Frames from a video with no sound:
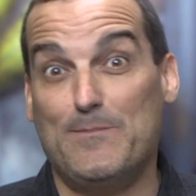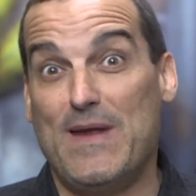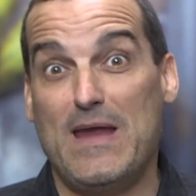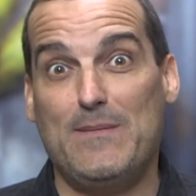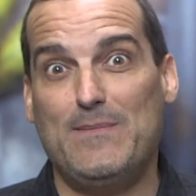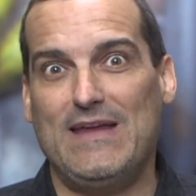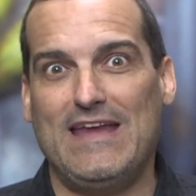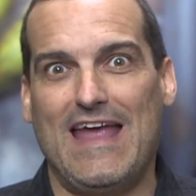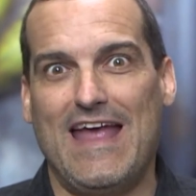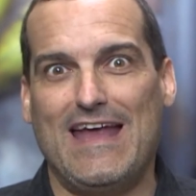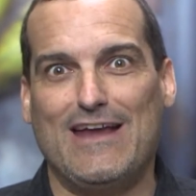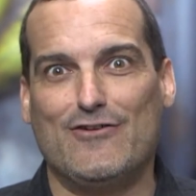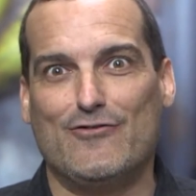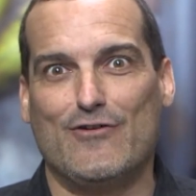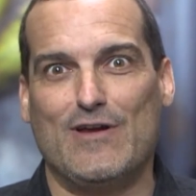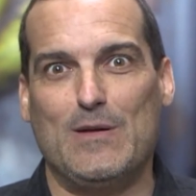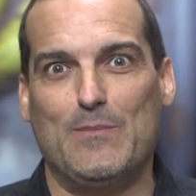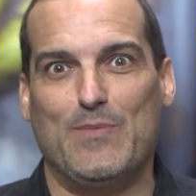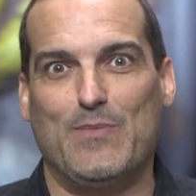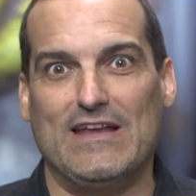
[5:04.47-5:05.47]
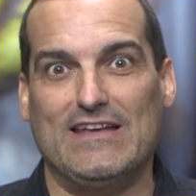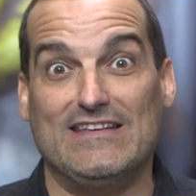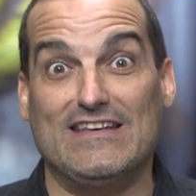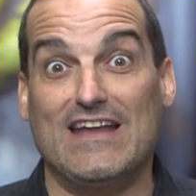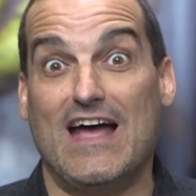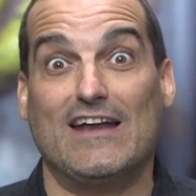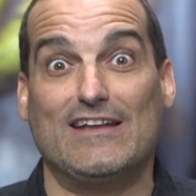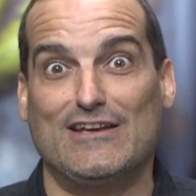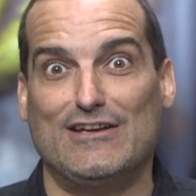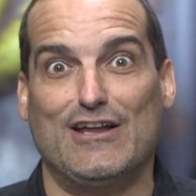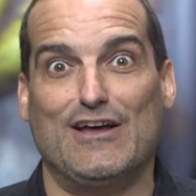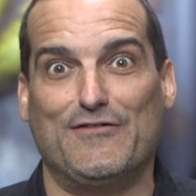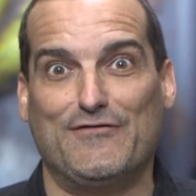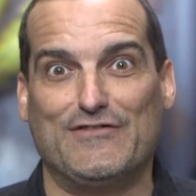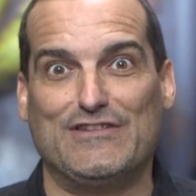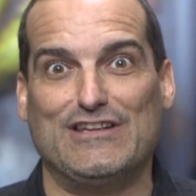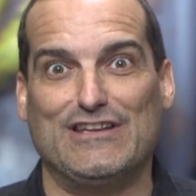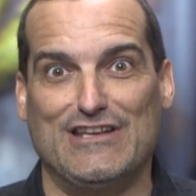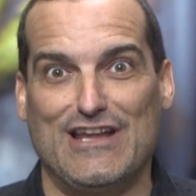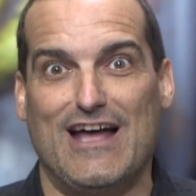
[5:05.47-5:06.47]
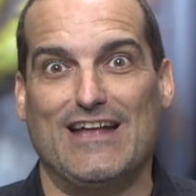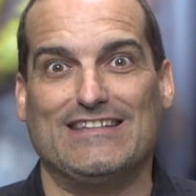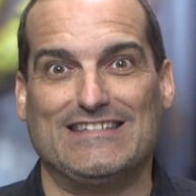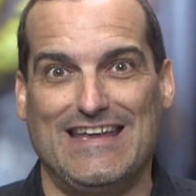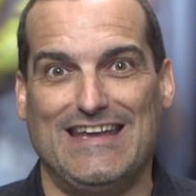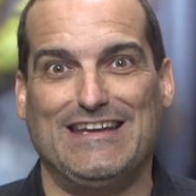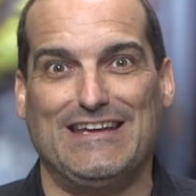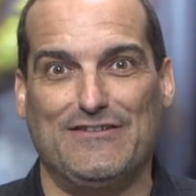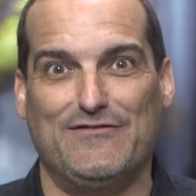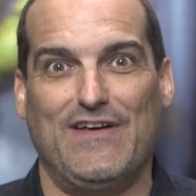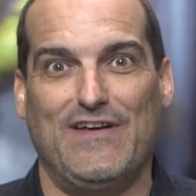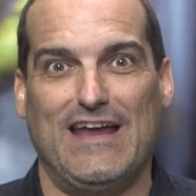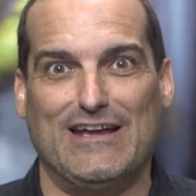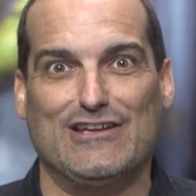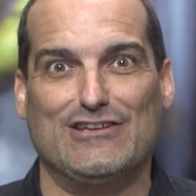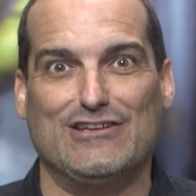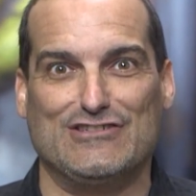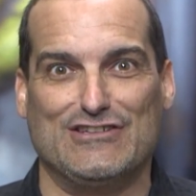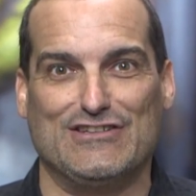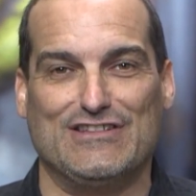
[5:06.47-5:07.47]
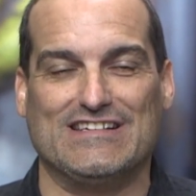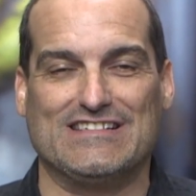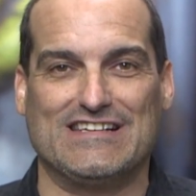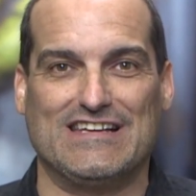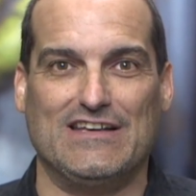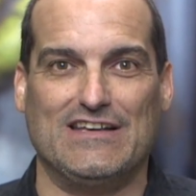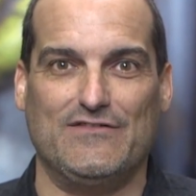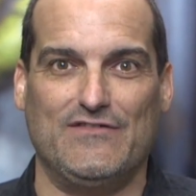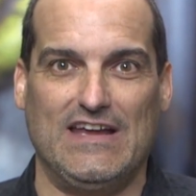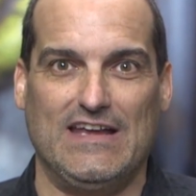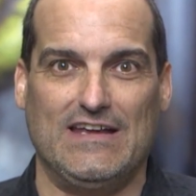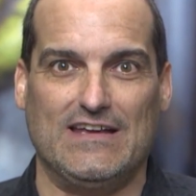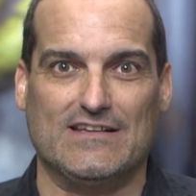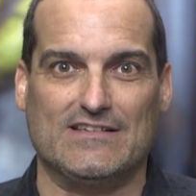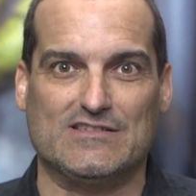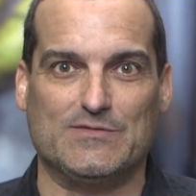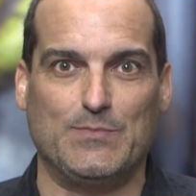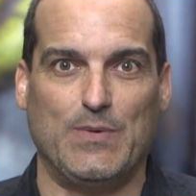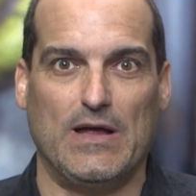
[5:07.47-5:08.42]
it made me angry, but not enough to not take advantage of this convenience.